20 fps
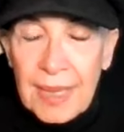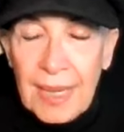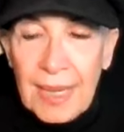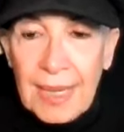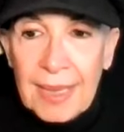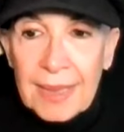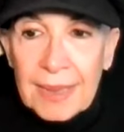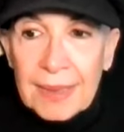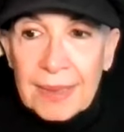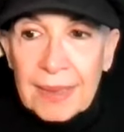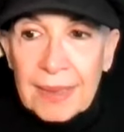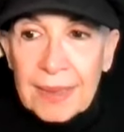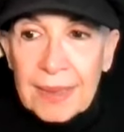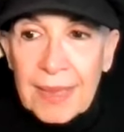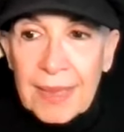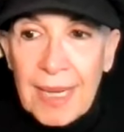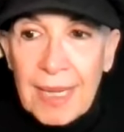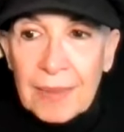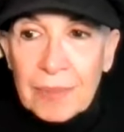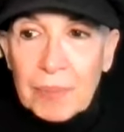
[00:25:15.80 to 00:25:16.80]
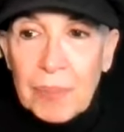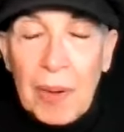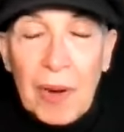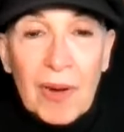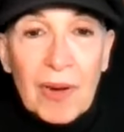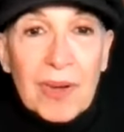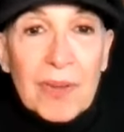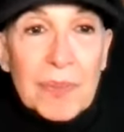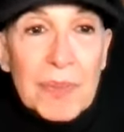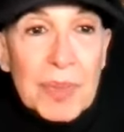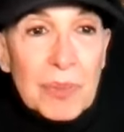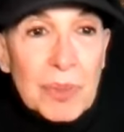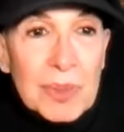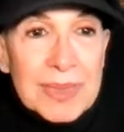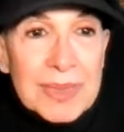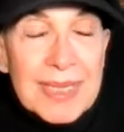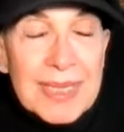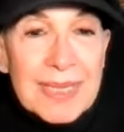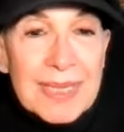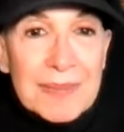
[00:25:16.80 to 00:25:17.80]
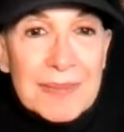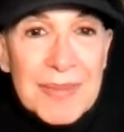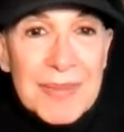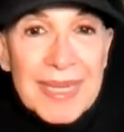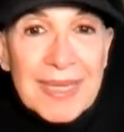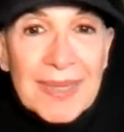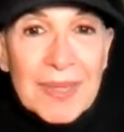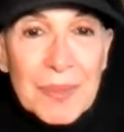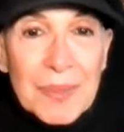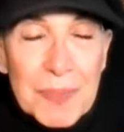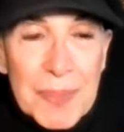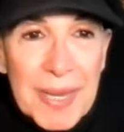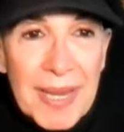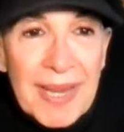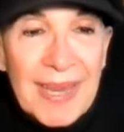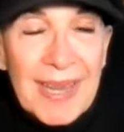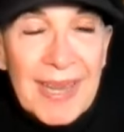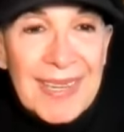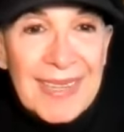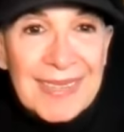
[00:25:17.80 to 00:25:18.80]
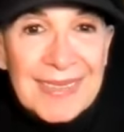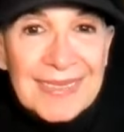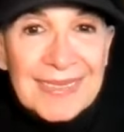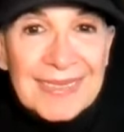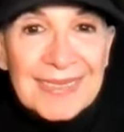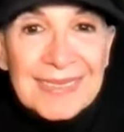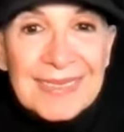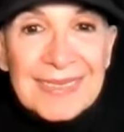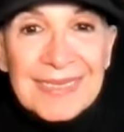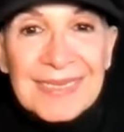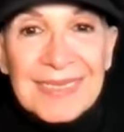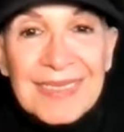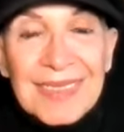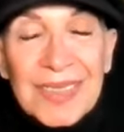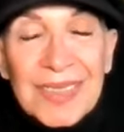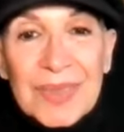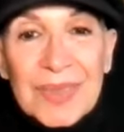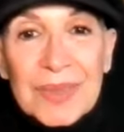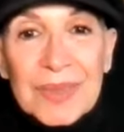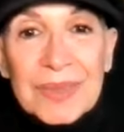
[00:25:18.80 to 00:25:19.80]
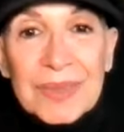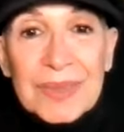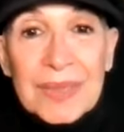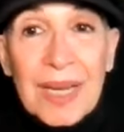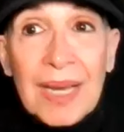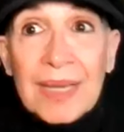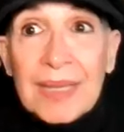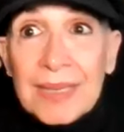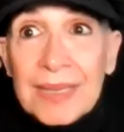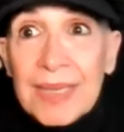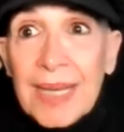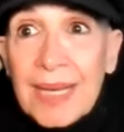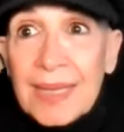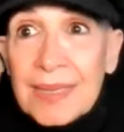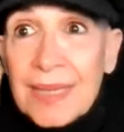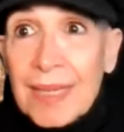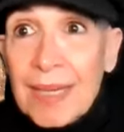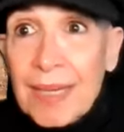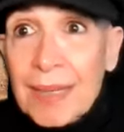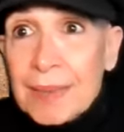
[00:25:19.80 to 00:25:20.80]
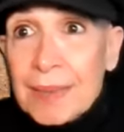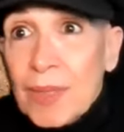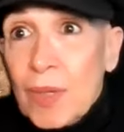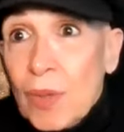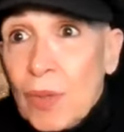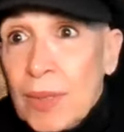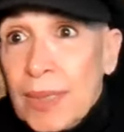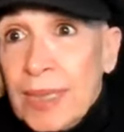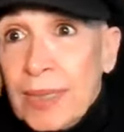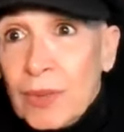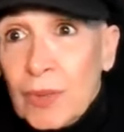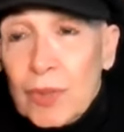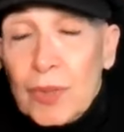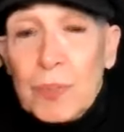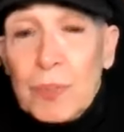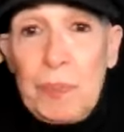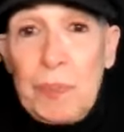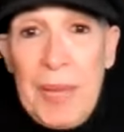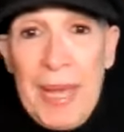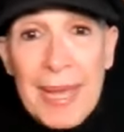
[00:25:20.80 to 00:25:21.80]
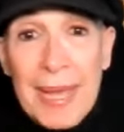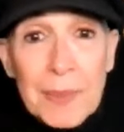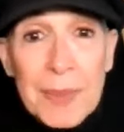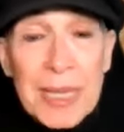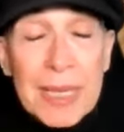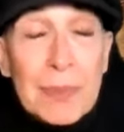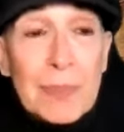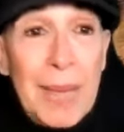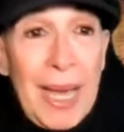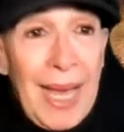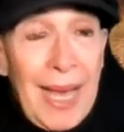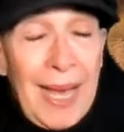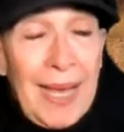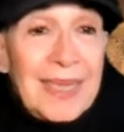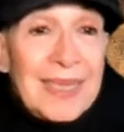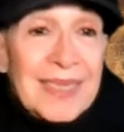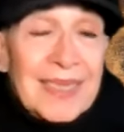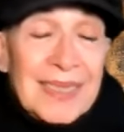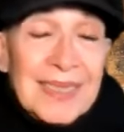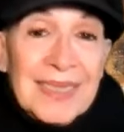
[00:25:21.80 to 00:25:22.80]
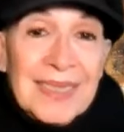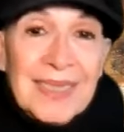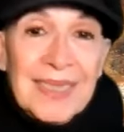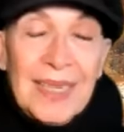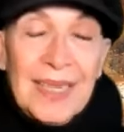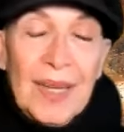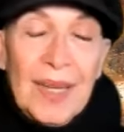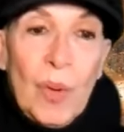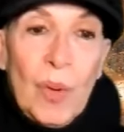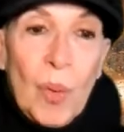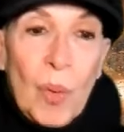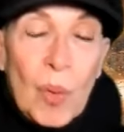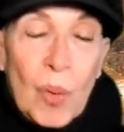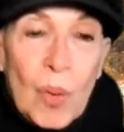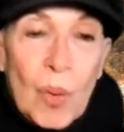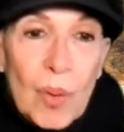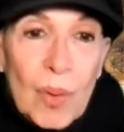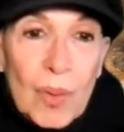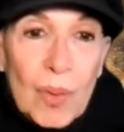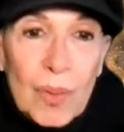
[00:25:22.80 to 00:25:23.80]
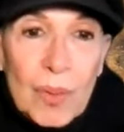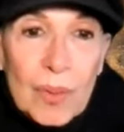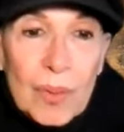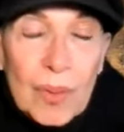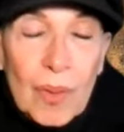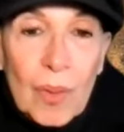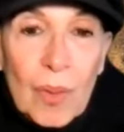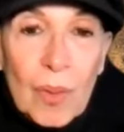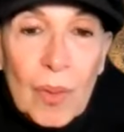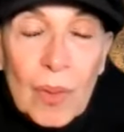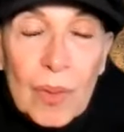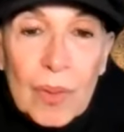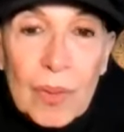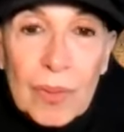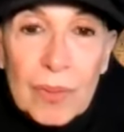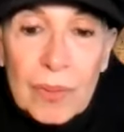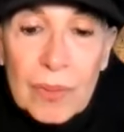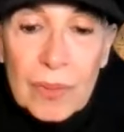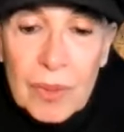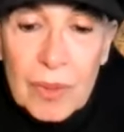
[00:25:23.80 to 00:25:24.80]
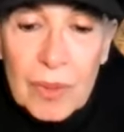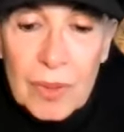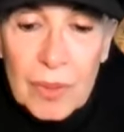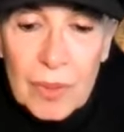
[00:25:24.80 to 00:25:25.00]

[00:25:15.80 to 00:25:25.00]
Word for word: And and part of me wants to make them pay, you know, not not uh, either pay me back or or